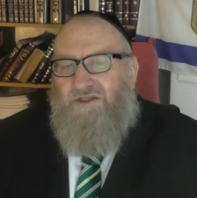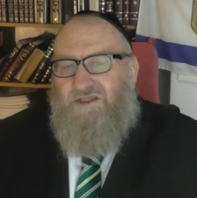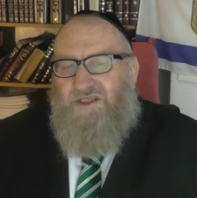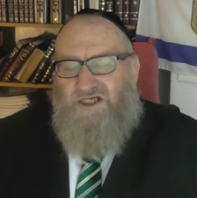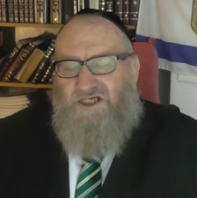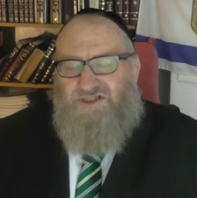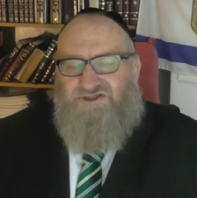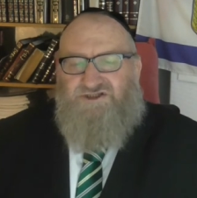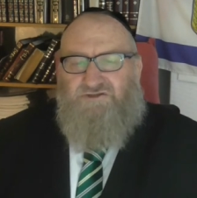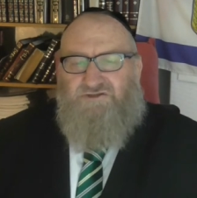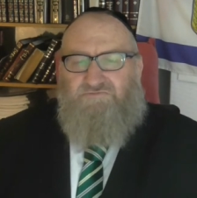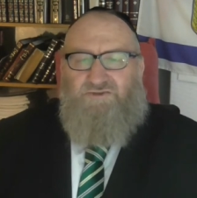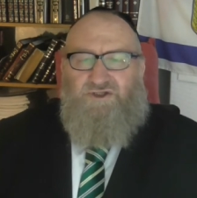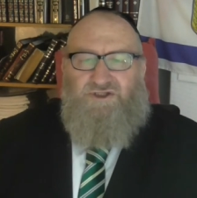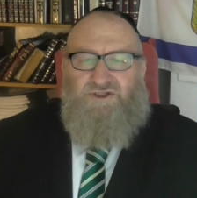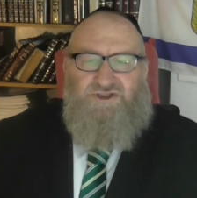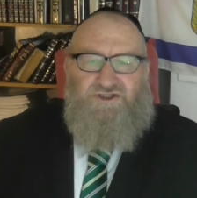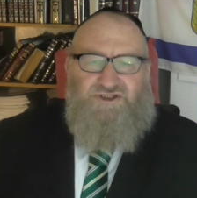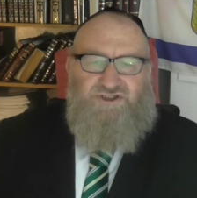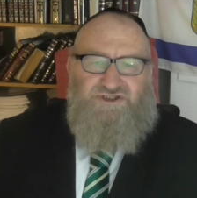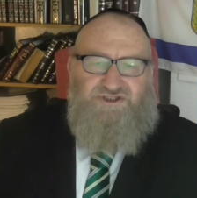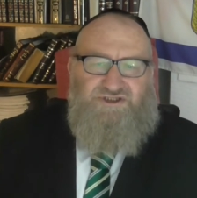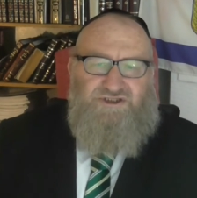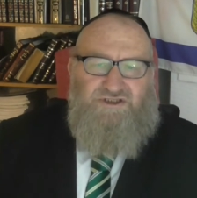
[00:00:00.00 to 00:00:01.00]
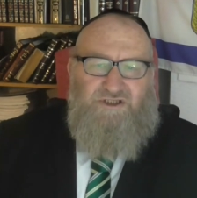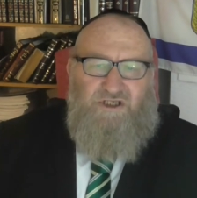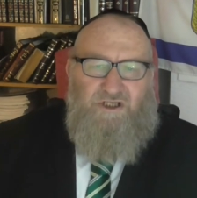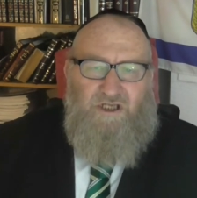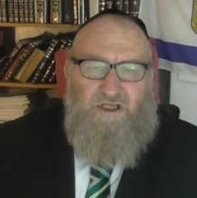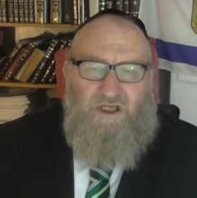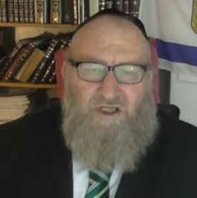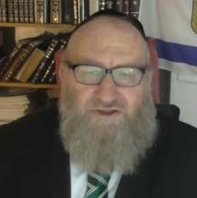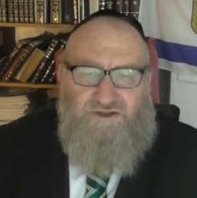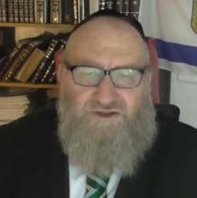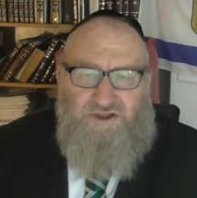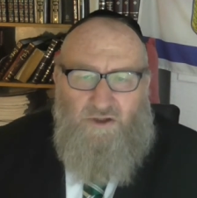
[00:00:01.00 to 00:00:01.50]
customers
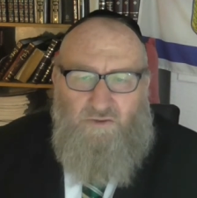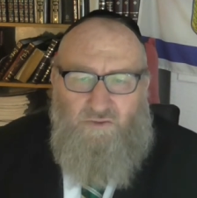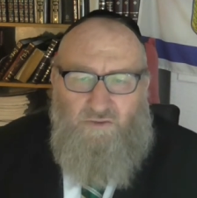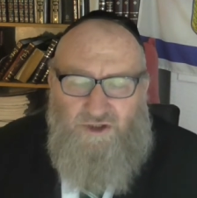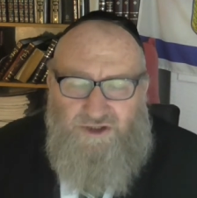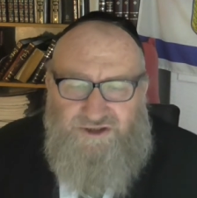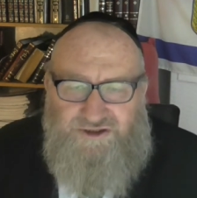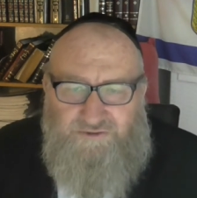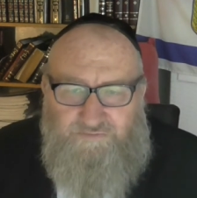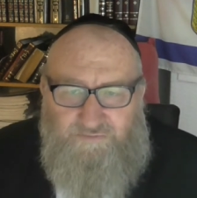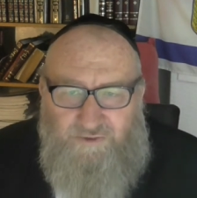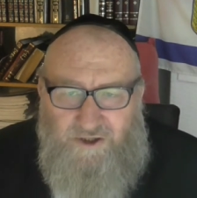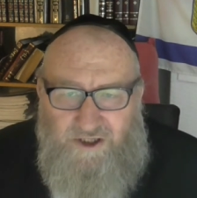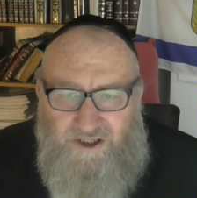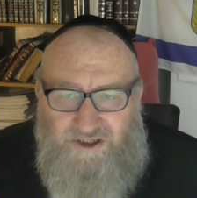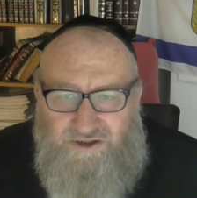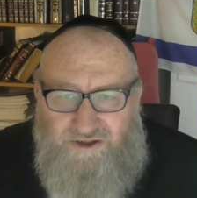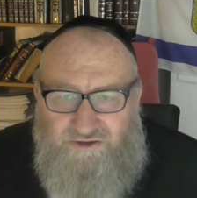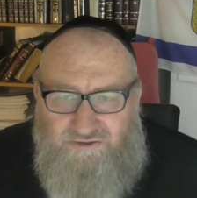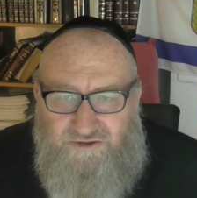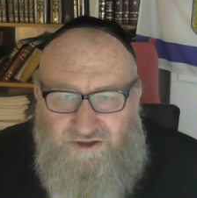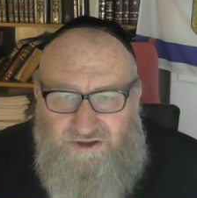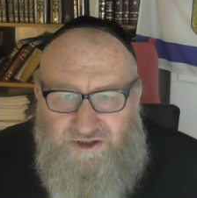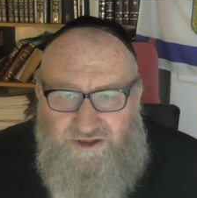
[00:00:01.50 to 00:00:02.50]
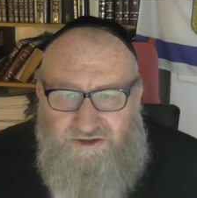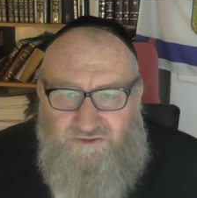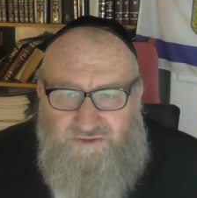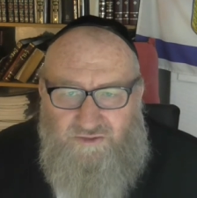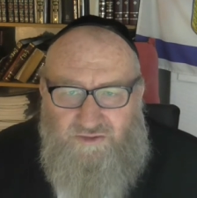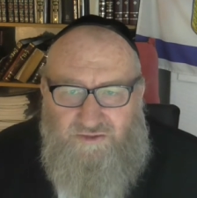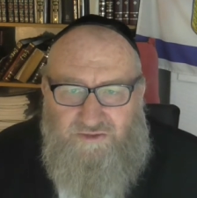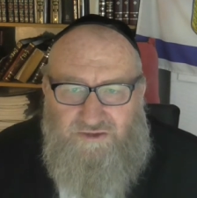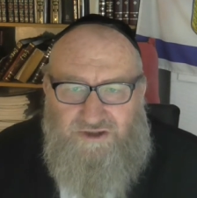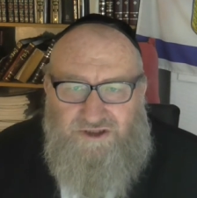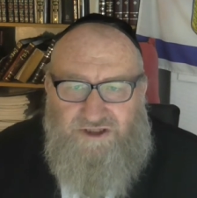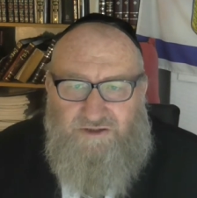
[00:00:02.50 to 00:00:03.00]
don't want to buy the
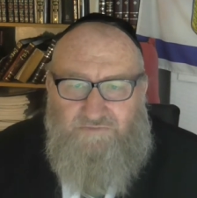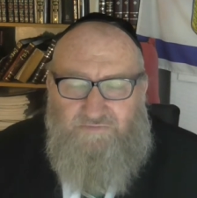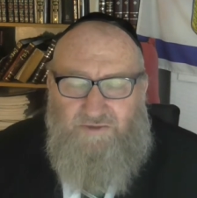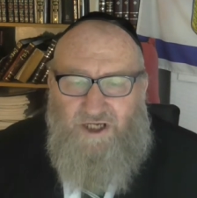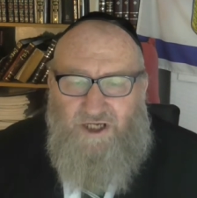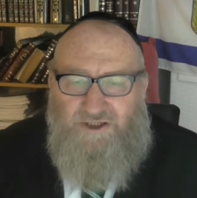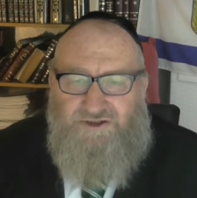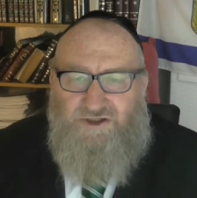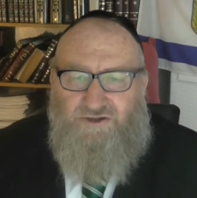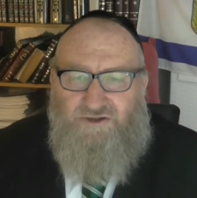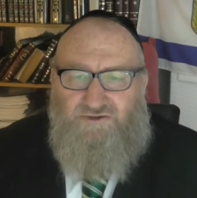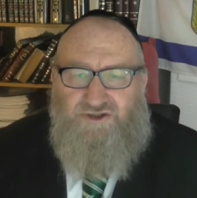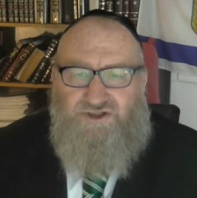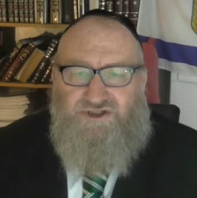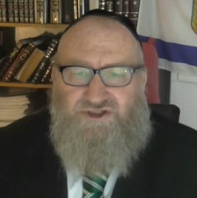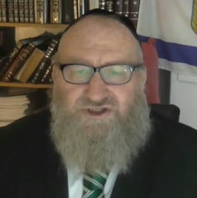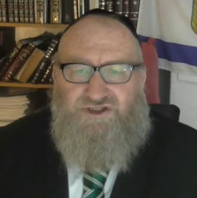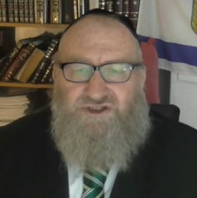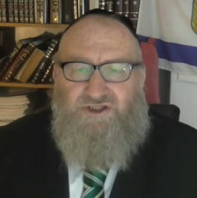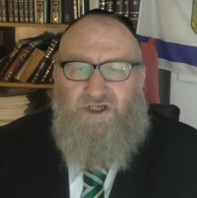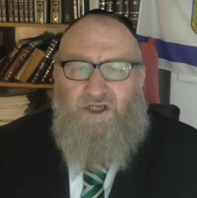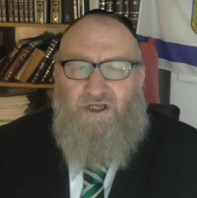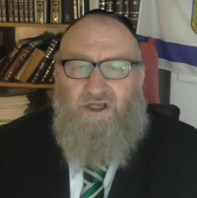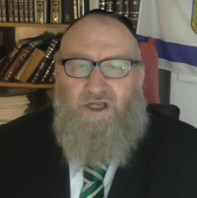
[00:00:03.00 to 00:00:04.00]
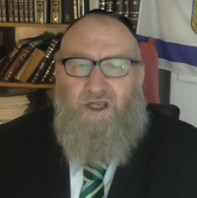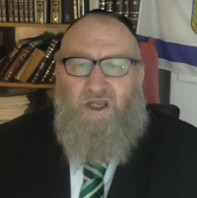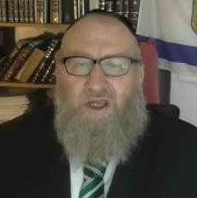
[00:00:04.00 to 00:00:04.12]
green tomatoes.